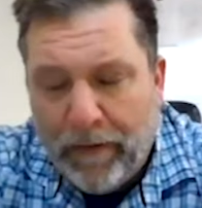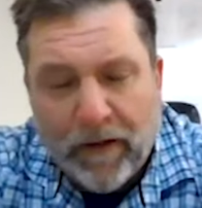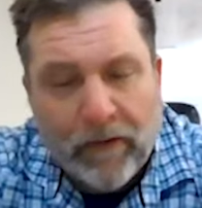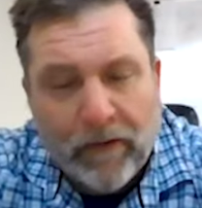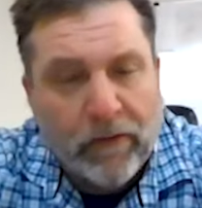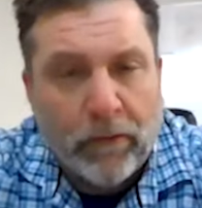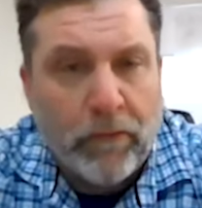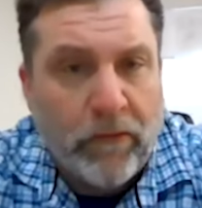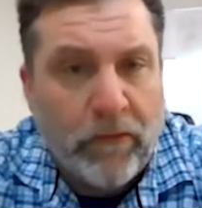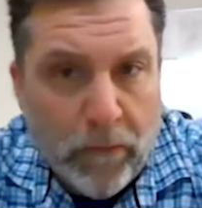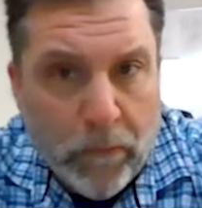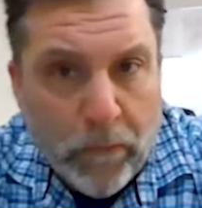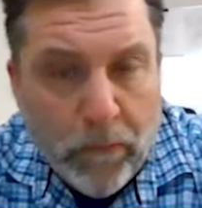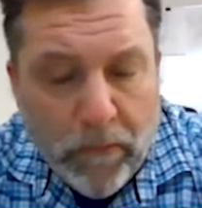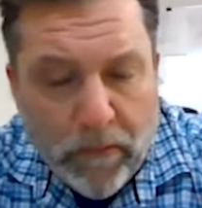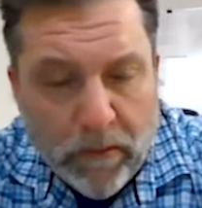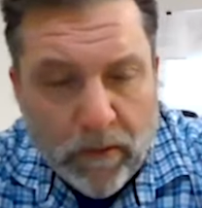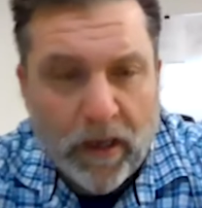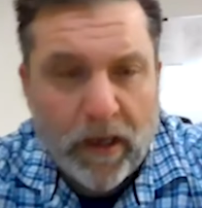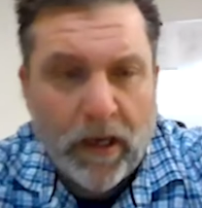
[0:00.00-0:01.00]
think so too.
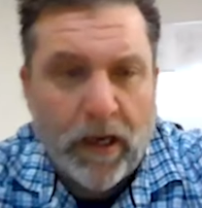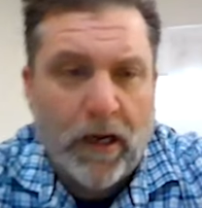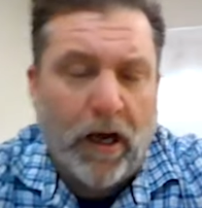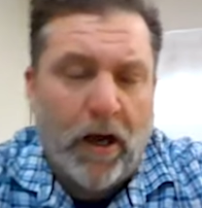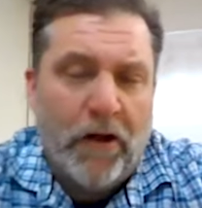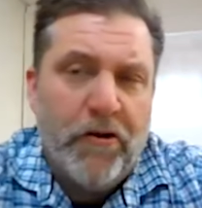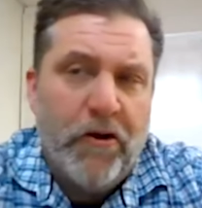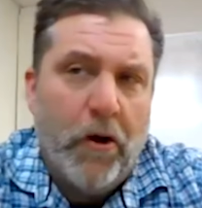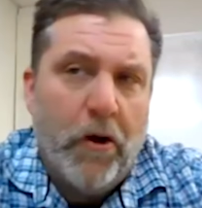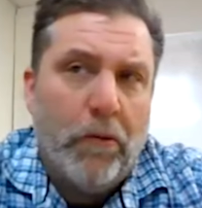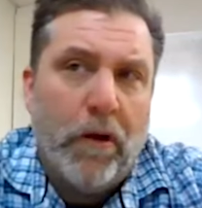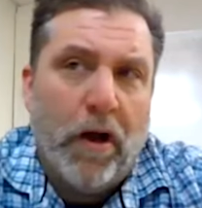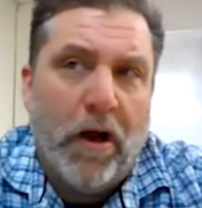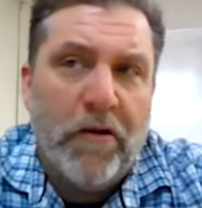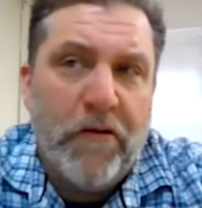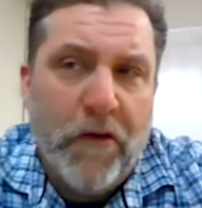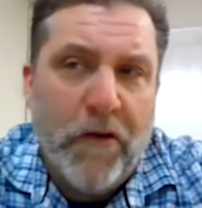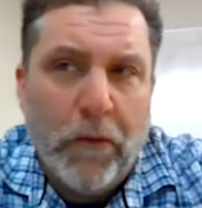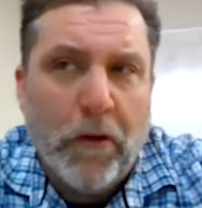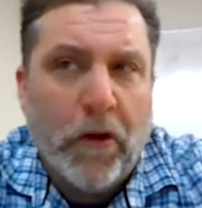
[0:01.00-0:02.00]
A note
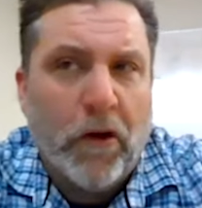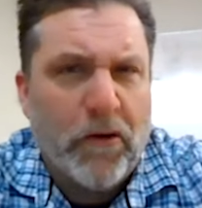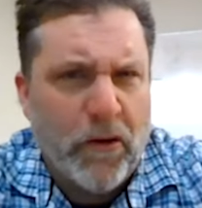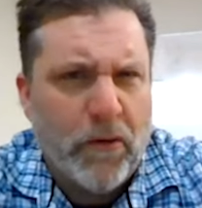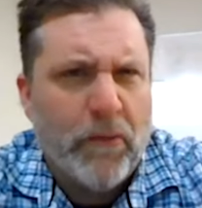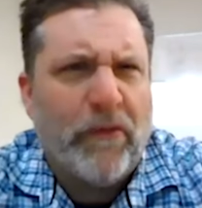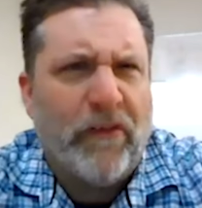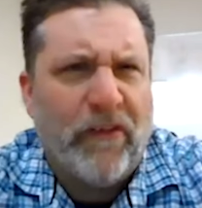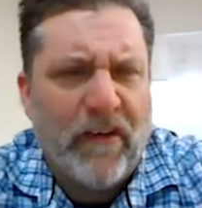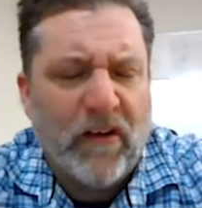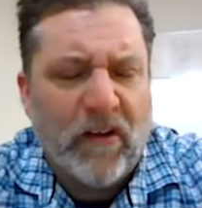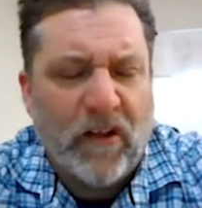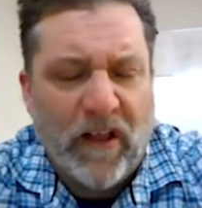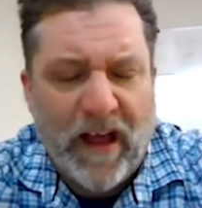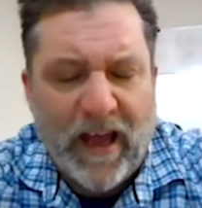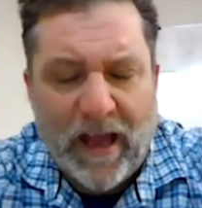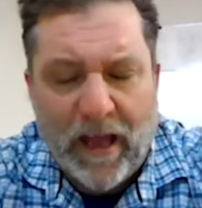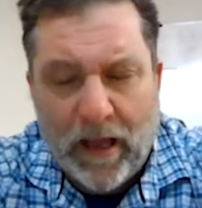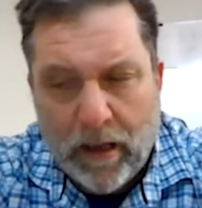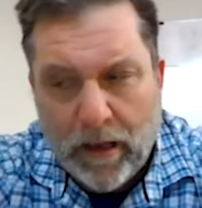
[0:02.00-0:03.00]
on
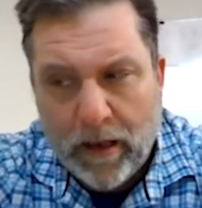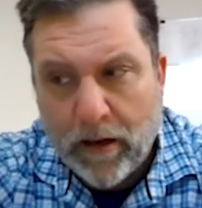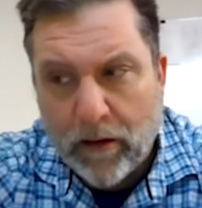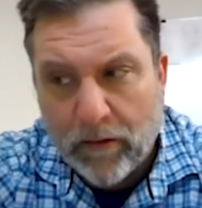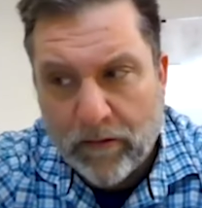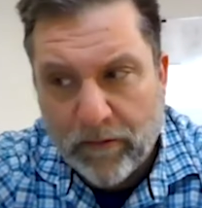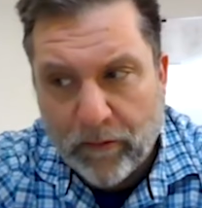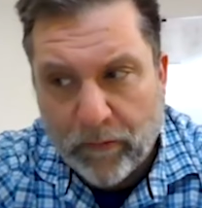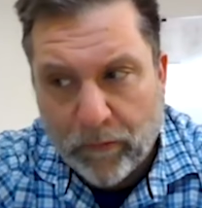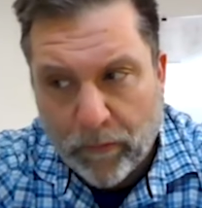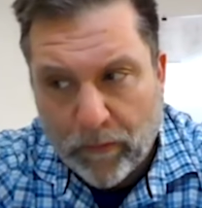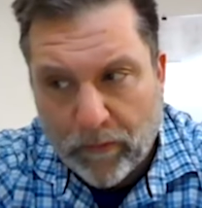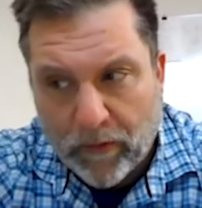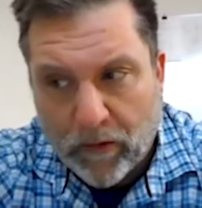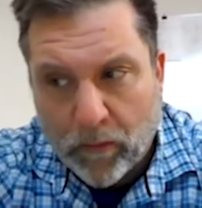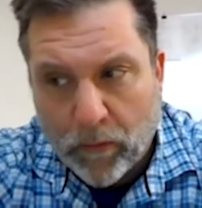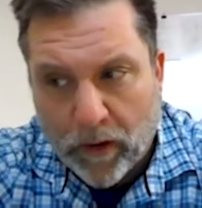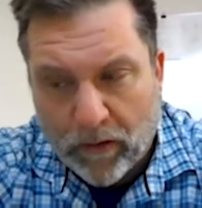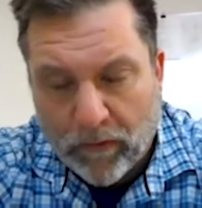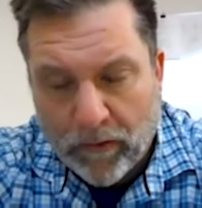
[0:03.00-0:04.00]
UCLA here just really
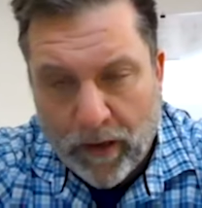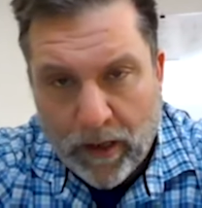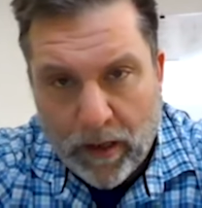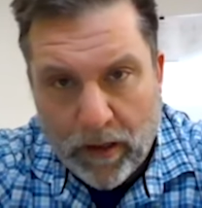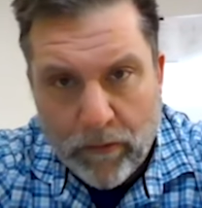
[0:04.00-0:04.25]
quickly.